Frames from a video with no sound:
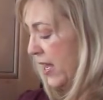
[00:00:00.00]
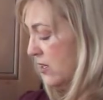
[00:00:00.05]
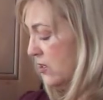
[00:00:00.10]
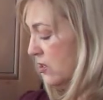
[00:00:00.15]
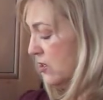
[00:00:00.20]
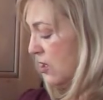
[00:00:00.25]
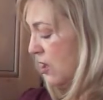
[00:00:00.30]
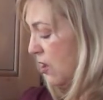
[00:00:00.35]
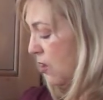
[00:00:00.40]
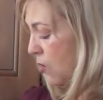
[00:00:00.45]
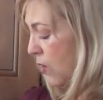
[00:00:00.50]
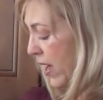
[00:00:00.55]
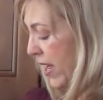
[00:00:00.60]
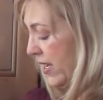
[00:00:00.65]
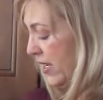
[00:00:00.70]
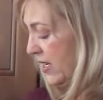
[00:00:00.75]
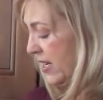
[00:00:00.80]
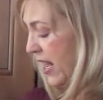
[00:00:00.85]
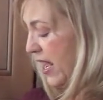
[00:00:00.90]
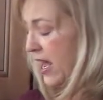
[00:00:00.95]
so
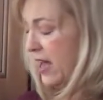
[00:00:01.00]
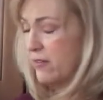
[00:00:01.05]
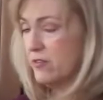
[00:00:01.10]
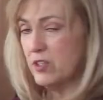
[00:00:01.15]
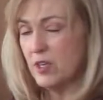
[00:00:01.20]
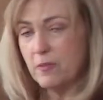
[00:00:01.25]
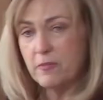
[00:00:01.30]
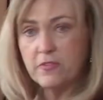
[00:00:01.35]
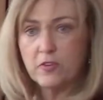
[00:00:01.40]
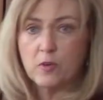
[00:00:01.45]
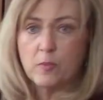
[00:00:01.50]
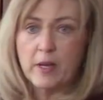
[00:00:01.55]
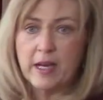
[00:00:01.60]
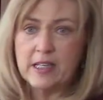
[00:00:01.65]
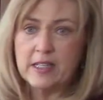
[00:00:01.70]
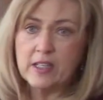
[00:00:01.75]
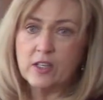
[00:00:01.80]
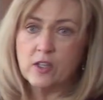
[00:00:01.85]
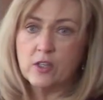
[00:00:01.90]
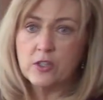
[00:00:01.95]
I can have some for
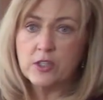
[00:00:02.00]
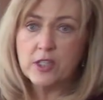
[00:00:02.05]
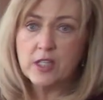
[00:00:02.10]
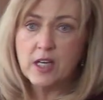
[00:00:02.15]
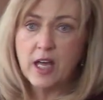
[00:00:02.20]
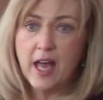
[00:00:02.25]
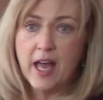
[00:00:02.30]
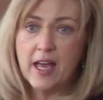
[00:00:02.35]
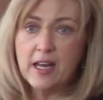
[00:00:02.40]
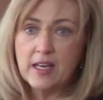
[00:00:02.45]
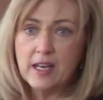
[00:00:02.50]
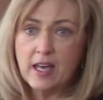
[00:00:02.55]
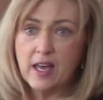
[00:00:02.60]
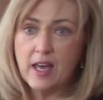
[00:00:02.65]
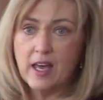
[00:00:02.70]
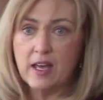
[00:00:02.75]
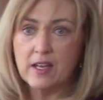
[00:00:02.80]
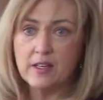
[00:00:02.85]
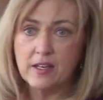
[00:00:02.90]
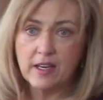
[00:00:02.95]
my dinner tonight,
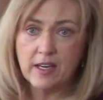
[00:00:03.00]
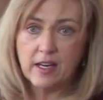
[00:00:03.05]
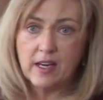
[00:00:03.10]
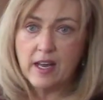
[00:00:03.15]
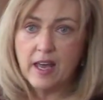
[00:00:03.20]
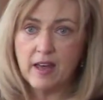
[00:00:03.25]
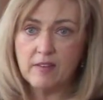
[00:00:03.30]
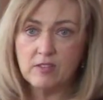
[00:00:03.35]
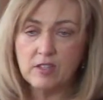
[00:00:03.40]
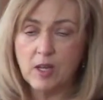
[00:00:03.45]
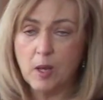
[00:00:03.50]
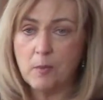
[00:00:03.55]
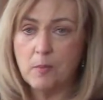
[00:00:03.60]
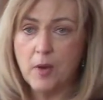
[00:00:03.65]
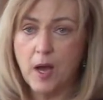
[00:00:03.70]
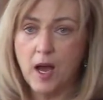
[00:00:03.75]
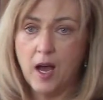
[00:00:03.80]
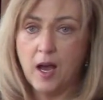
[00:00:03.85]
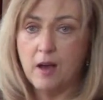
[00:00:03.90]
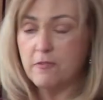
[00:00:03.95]
and I can have
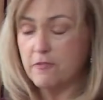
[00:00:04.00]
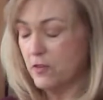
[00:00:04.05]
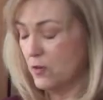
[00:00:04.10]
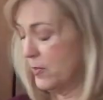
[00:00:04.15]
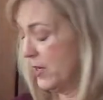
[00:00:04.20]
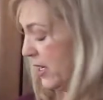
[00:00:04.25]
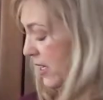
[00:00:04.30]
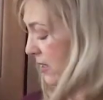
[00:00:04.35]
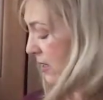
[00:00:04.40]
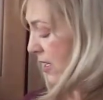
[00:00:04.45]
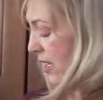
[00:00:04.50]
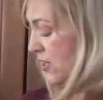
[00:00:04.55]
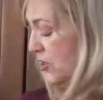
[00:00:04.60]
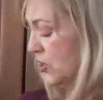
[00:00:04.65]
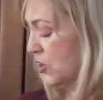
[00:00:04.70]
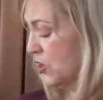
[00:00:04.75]
some for my lunch